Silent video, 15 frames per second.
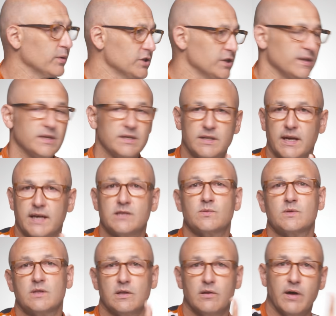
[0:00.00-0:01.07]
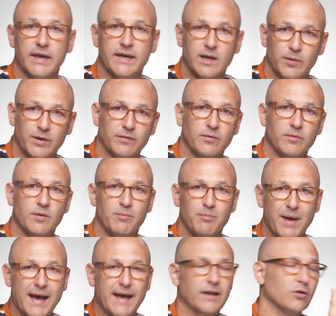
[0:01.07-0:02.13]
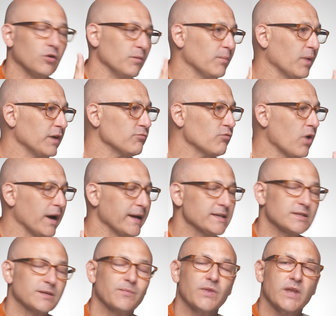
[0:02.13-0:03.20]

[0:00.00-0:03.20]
which in this case was the light coming from the back on my right.